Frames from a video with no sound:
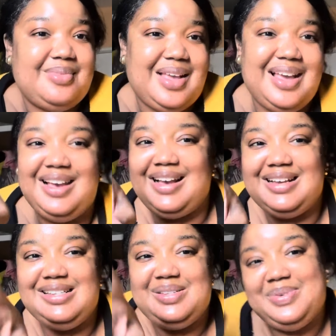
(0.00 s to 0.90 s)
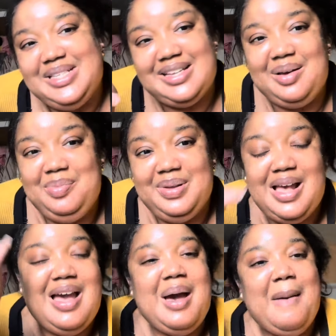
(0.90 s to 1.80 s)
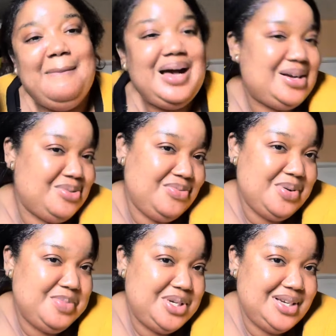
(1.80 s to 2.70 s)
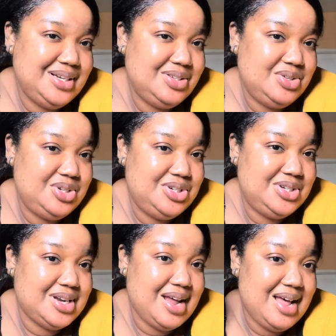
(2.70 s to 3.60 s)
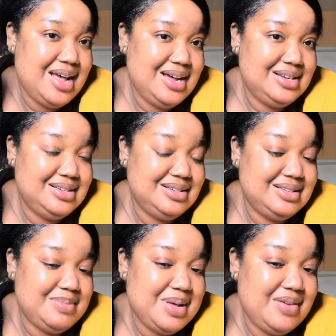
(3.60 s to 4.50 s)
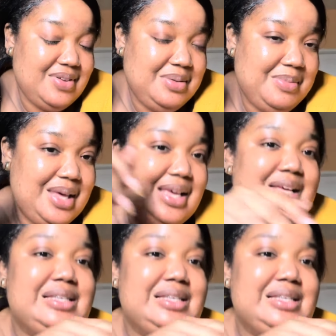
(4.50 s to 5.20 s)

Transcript: hey guys what's up back home from church and I'm having me